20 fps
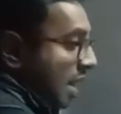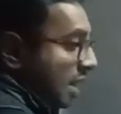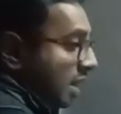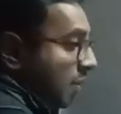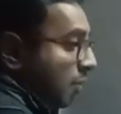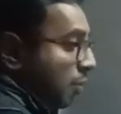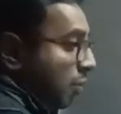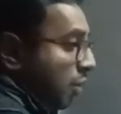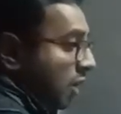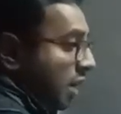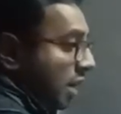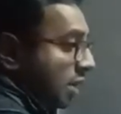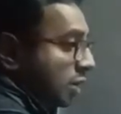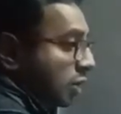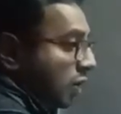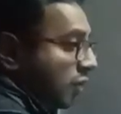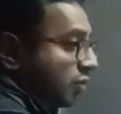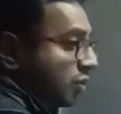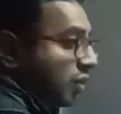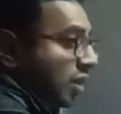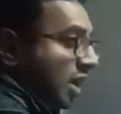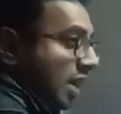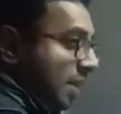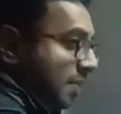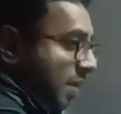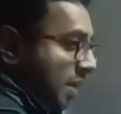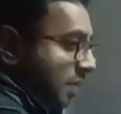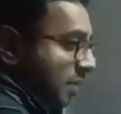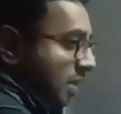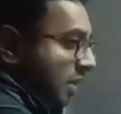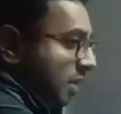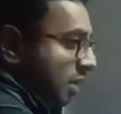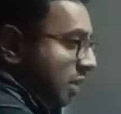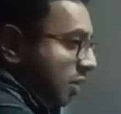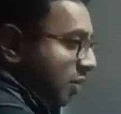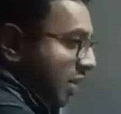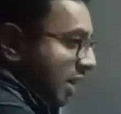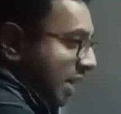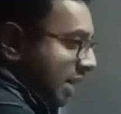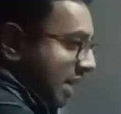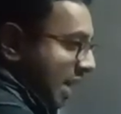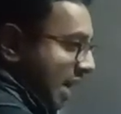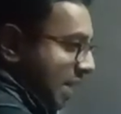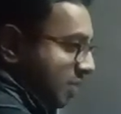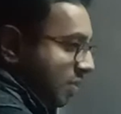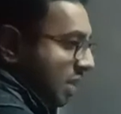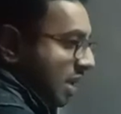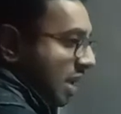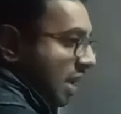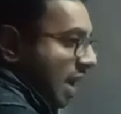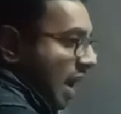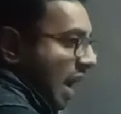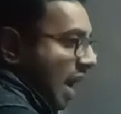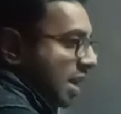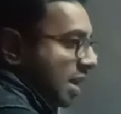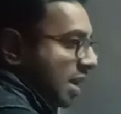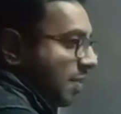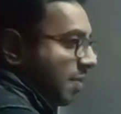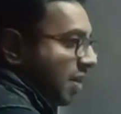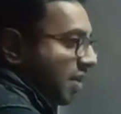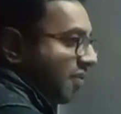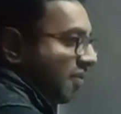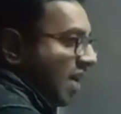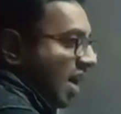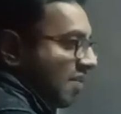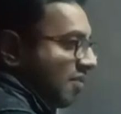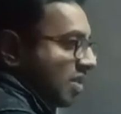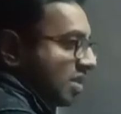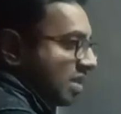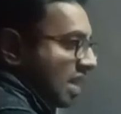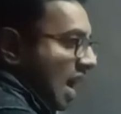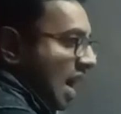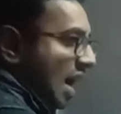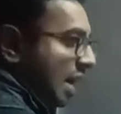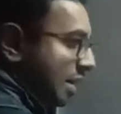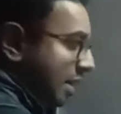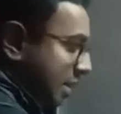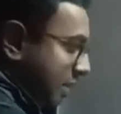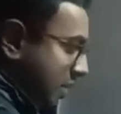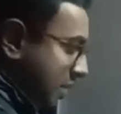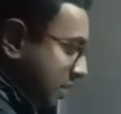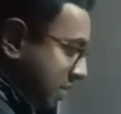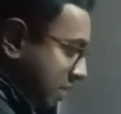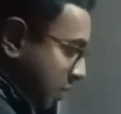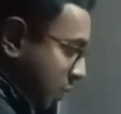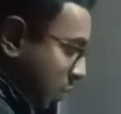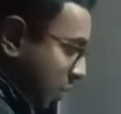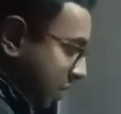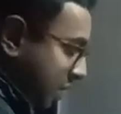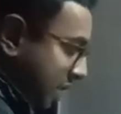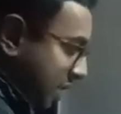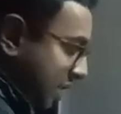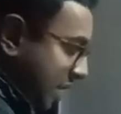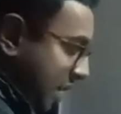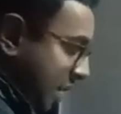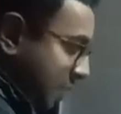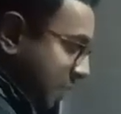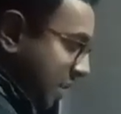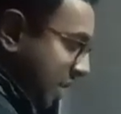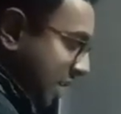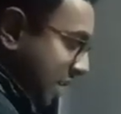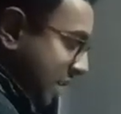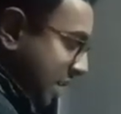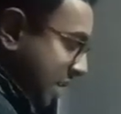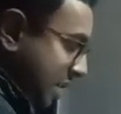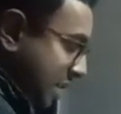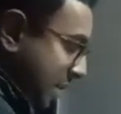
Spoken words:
Product of 3m 3 times. And number 5 is added. This is what the statement is.